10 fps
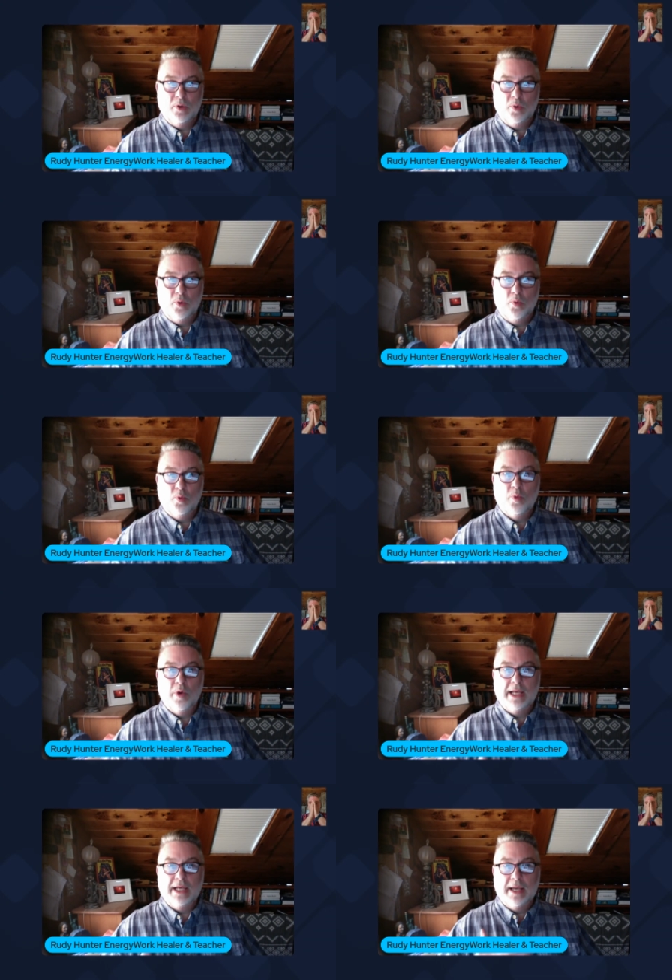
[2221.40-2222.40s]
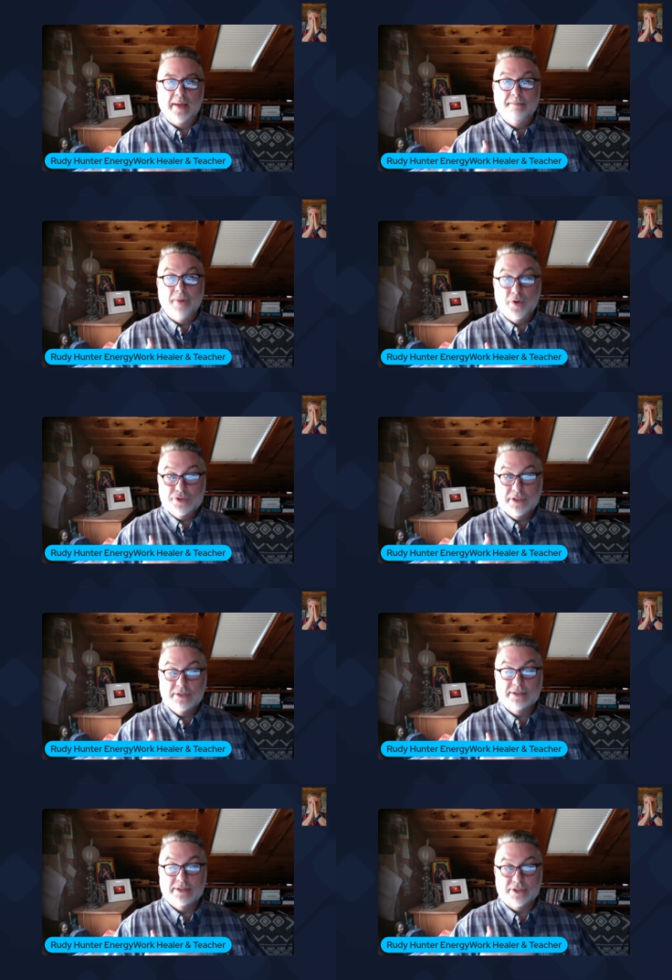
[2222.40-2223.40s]
when
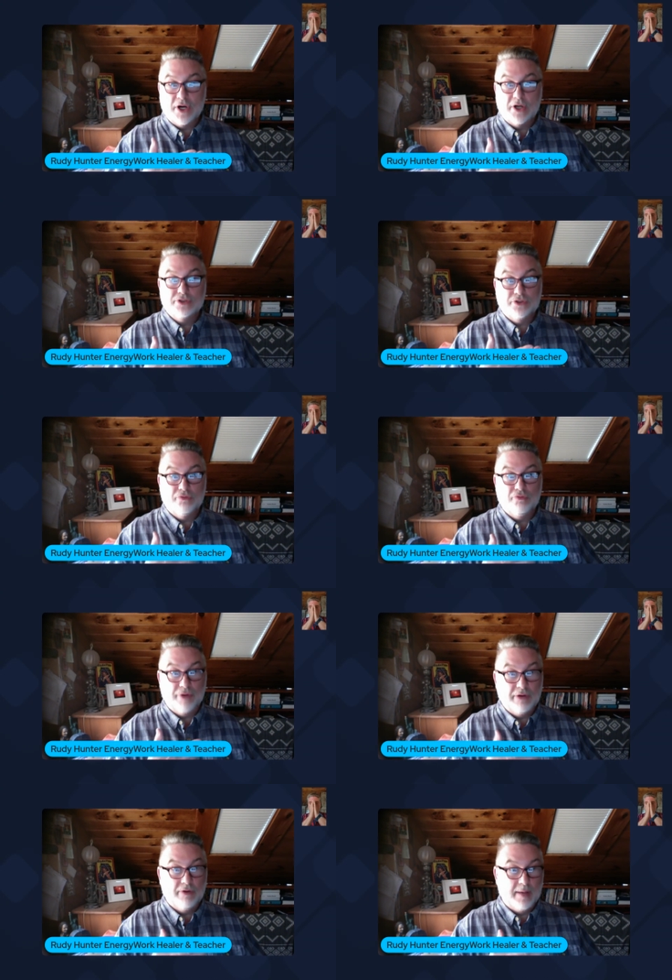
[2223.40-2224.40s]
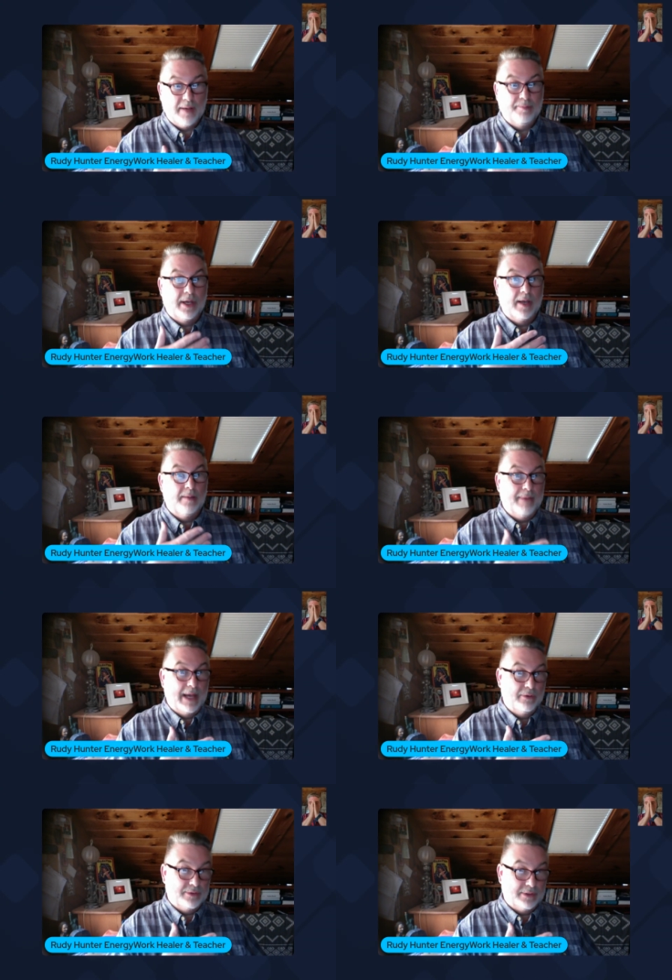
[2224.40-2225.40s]
emotions start to rear up about